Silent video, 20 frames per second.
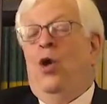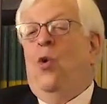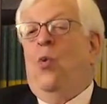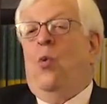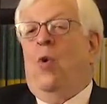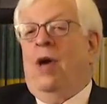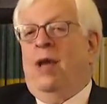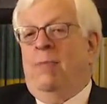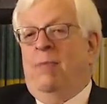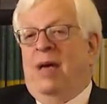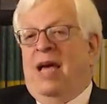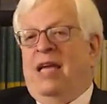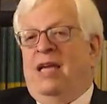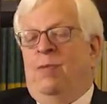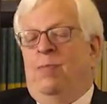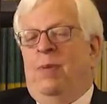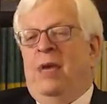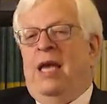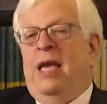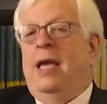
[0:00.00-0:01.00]
One
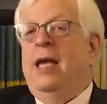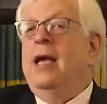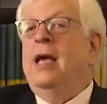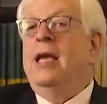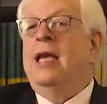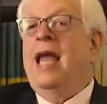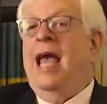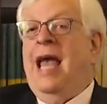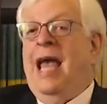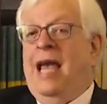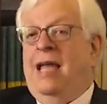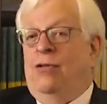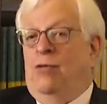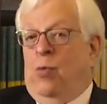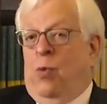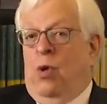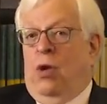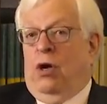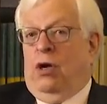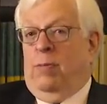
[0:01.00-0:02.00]
might be an
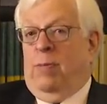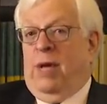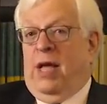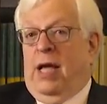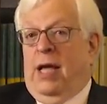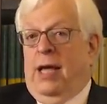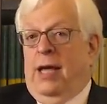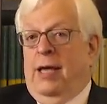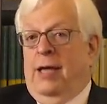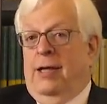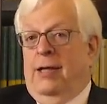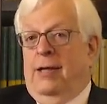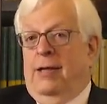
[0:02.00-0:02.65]
ant walked by.